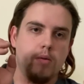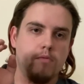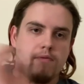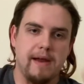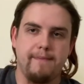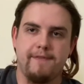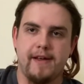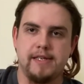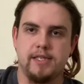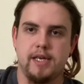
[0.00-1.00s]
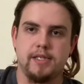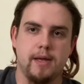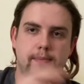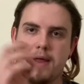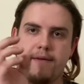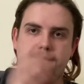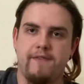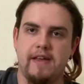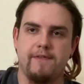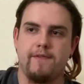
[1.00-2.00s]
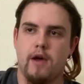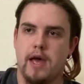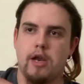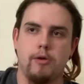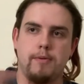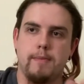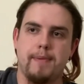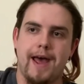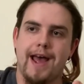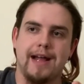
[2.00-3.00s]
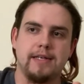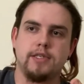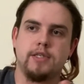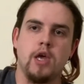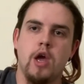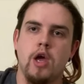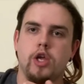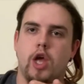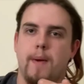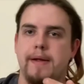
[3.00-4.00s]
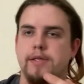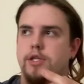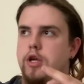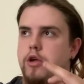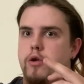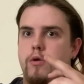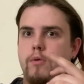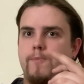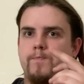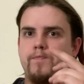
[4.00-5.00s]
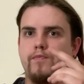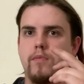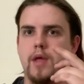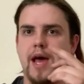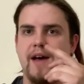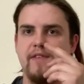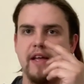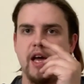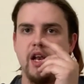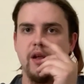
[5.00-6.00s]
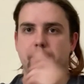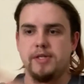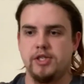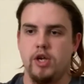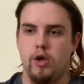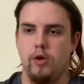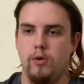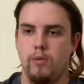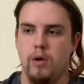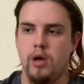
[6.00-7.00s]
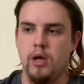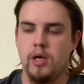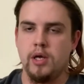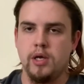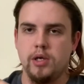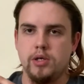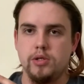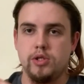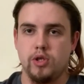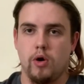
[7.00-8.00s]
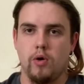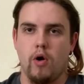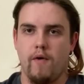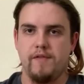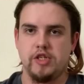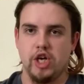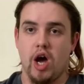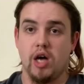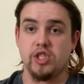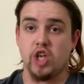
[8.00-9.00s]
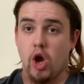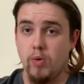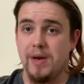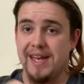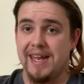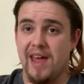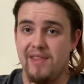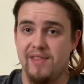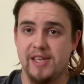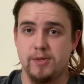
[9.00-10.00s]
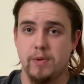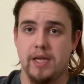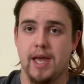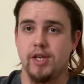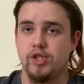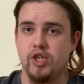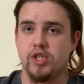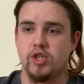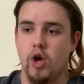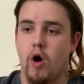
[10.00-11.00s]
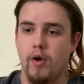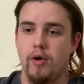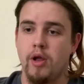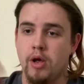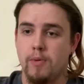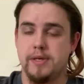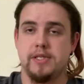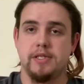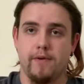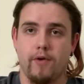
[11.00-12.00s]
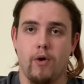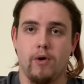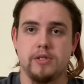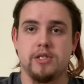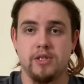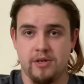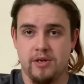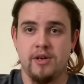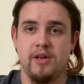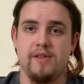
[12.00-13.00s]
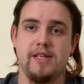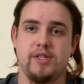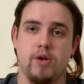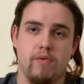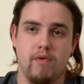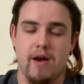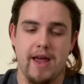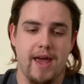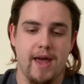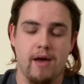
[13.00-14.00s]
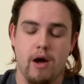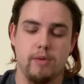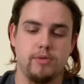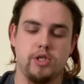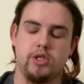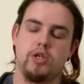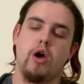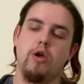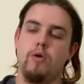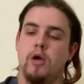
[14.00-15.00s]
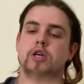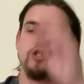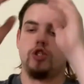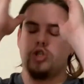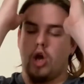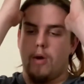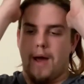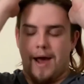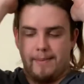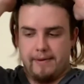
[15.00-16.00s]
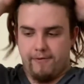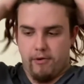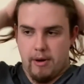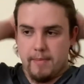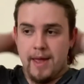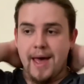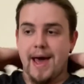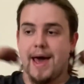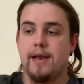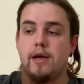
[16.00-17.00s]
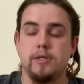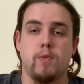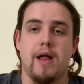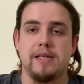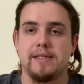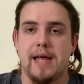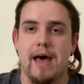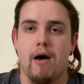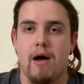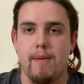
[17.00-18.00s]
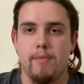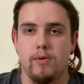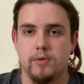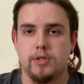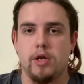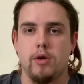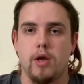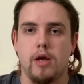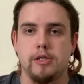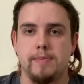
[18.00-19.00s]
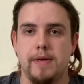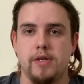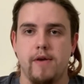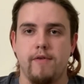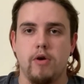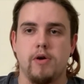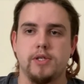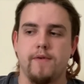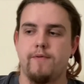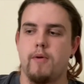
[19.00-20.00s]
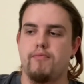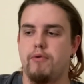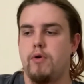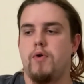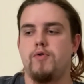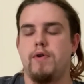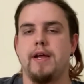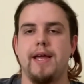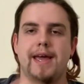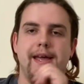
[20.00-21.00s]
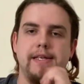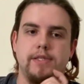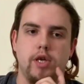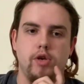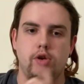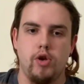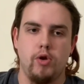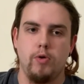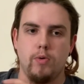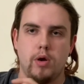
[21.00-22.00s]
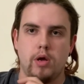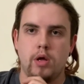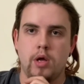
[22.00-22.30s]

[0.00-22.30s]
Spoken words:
Rape Faces and playing FIFA and opening packs, going to having a number two song on the charts only this weekend just gone, which is, of course, this song right here. I'm so, so happy for him. And as well as that, I'm also going to be doing the honors of pre-ordering his new